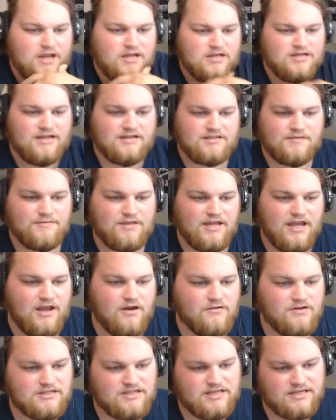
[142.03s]
Now, something I
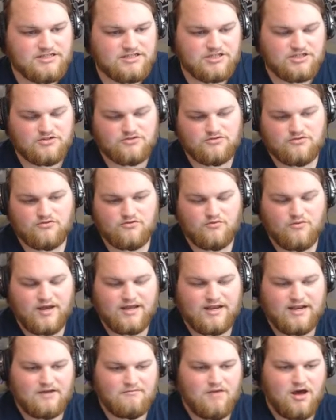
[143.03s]
always like to do
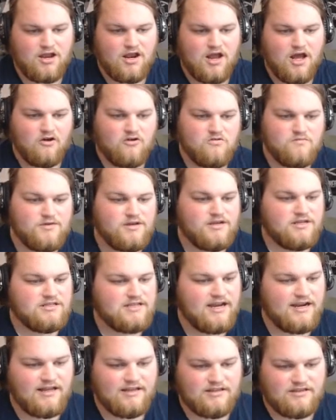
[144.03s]
when I'm on Aquabid, it's
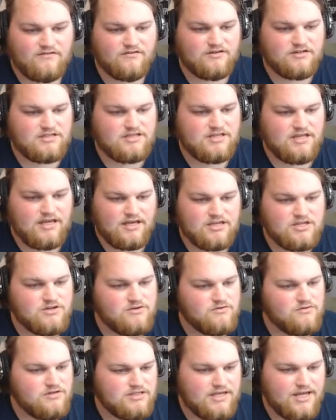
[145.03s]
kind of like the first thing I
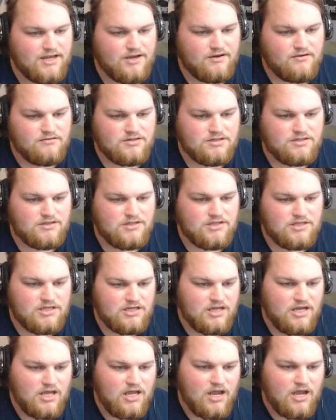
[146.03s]
do, is I go to
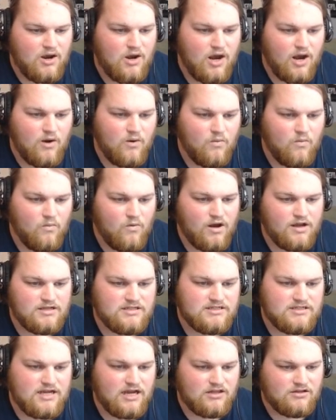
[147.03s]
the
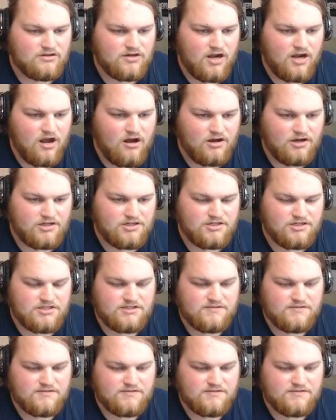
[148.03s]
$1 auctions,